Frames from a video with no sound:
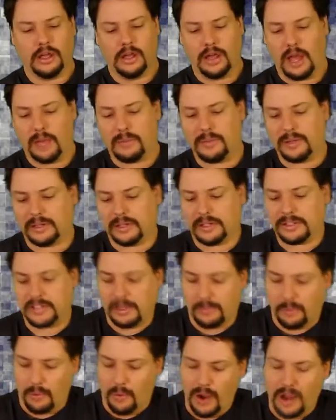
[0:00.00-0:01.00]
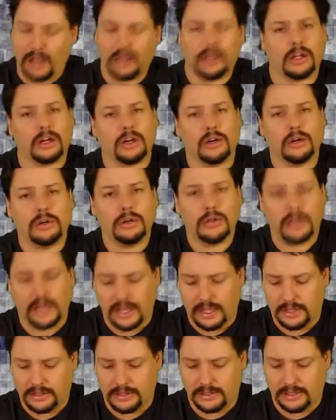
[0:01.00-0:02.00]
I picked this up a while ago
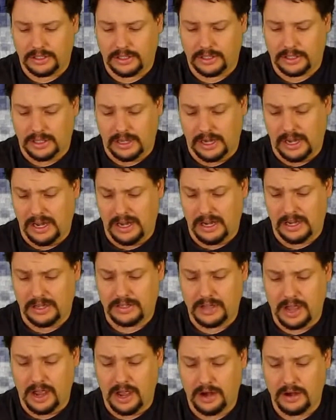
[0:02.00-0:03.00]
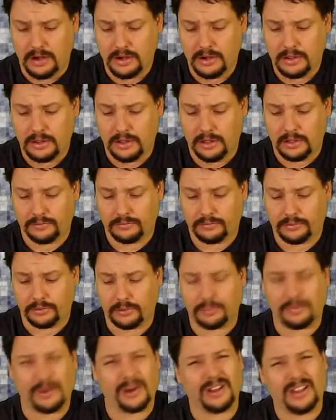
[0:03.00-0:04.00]
at Canadian Tire for
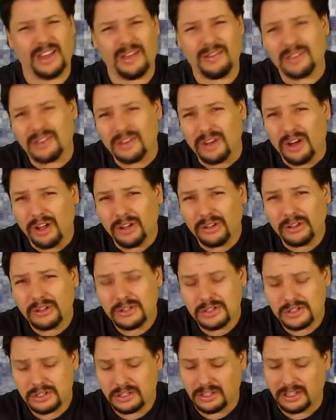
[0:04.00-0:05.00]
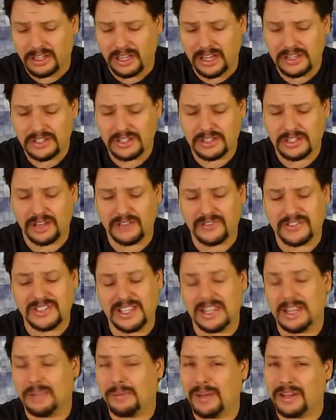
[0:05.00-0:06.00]
about $11, I guess. I've
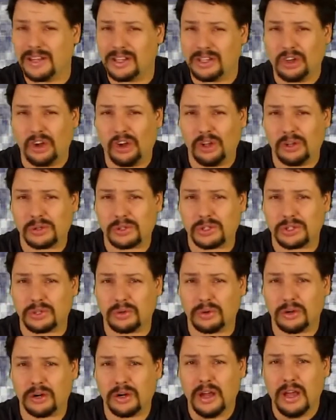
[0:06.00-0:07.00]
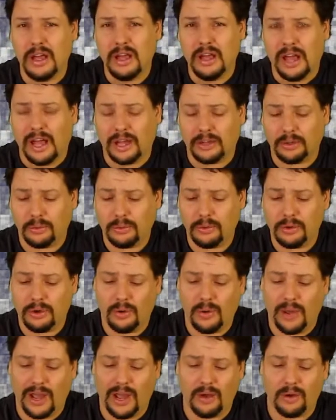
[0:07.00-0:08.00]
seen them at the dollar store. I don't
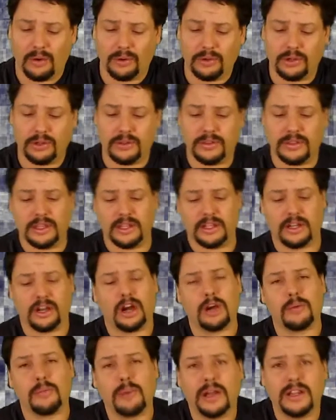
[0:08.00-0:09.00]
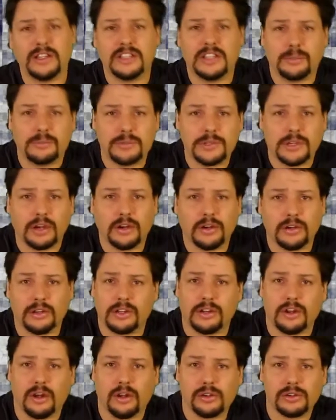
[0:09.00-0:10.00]
know how good the carbide tips are on
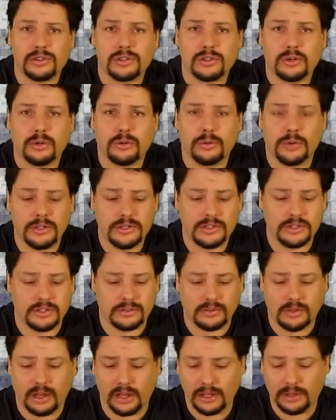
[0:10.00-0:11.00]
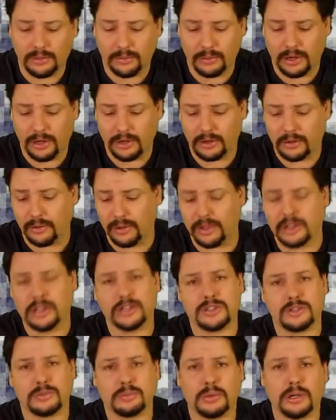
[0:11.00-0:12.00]
the dollar store ones. We are going into
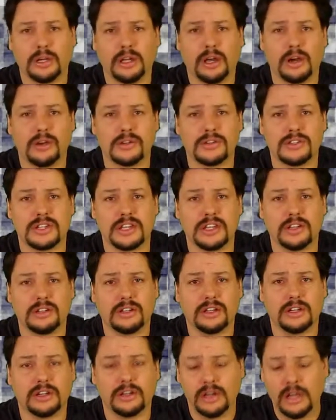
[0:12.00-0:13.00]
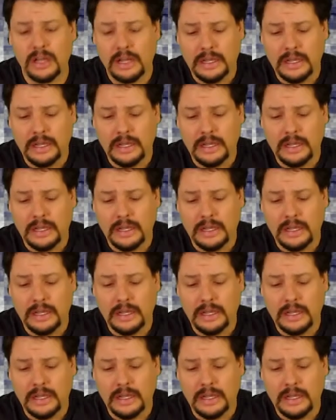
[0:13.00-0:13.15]
some pretty hard steel here.